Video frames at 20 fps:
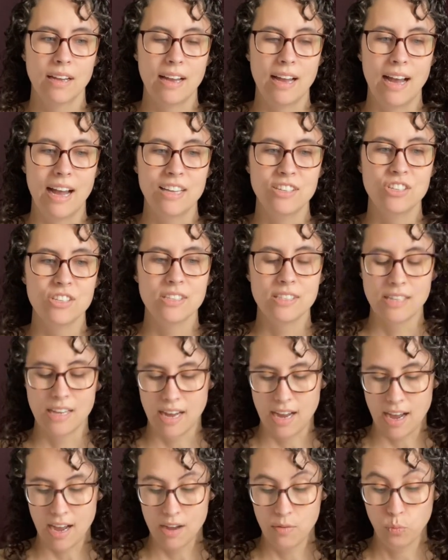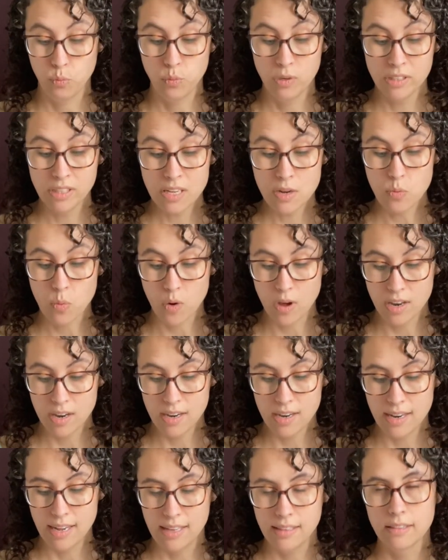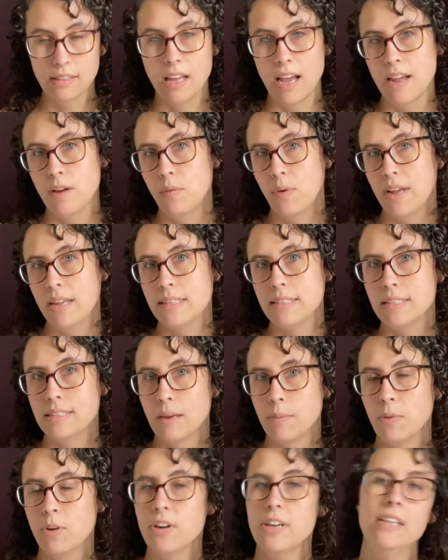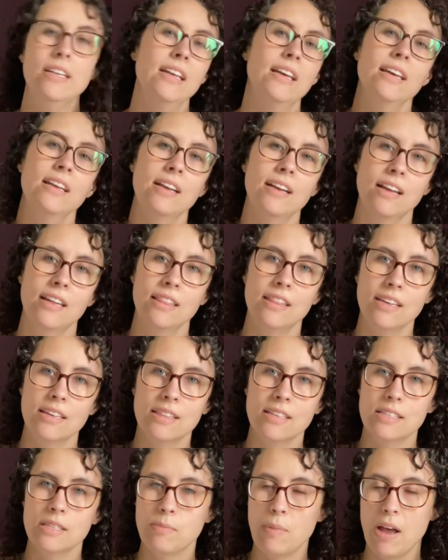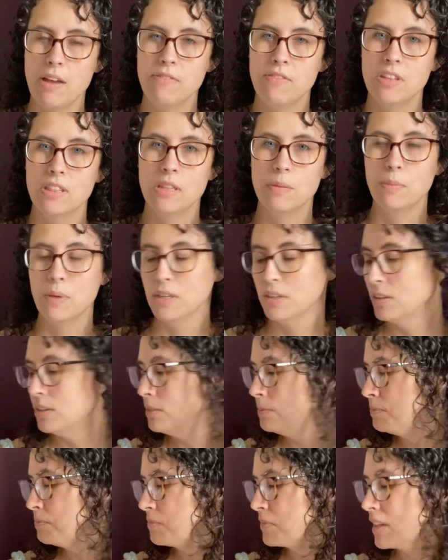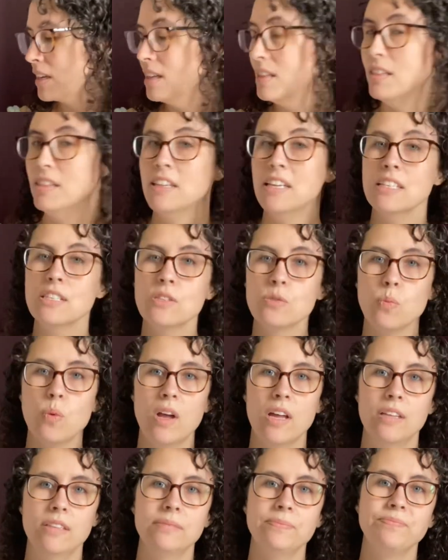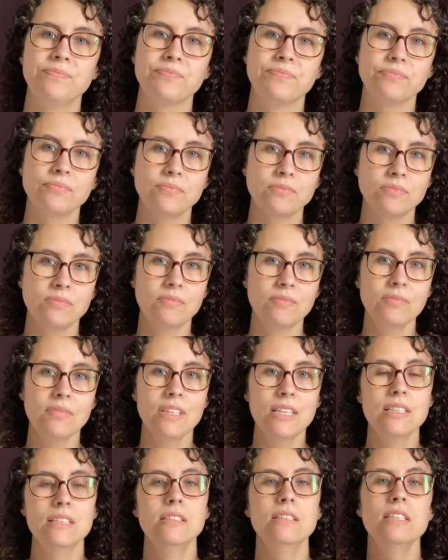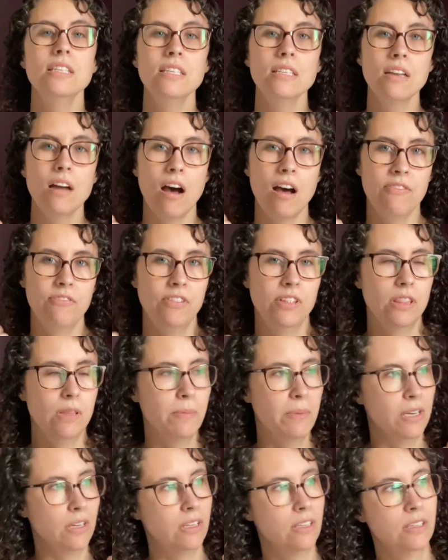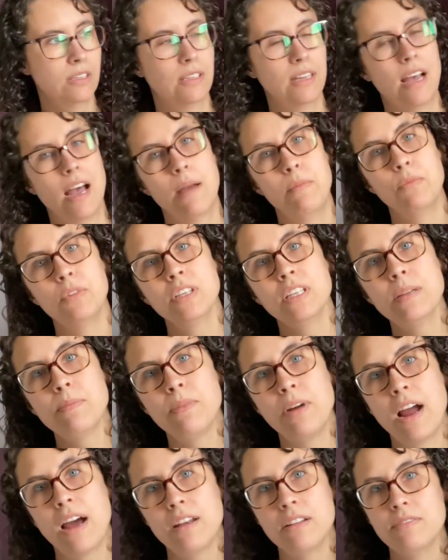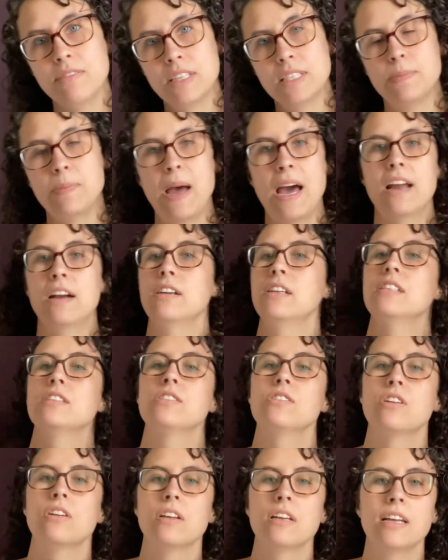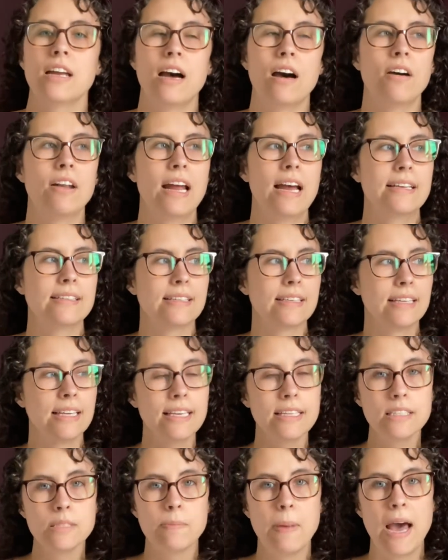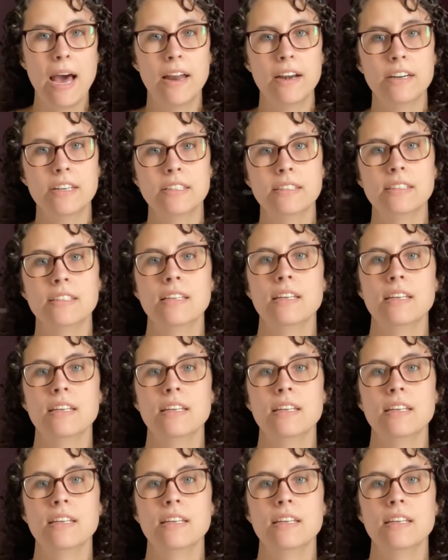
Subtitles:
I really wanted a lightweight summery knit, and I think this might fit the bill. This one did not fit the bill. I'm really proud of this pattern. It started out as a kid's pattern.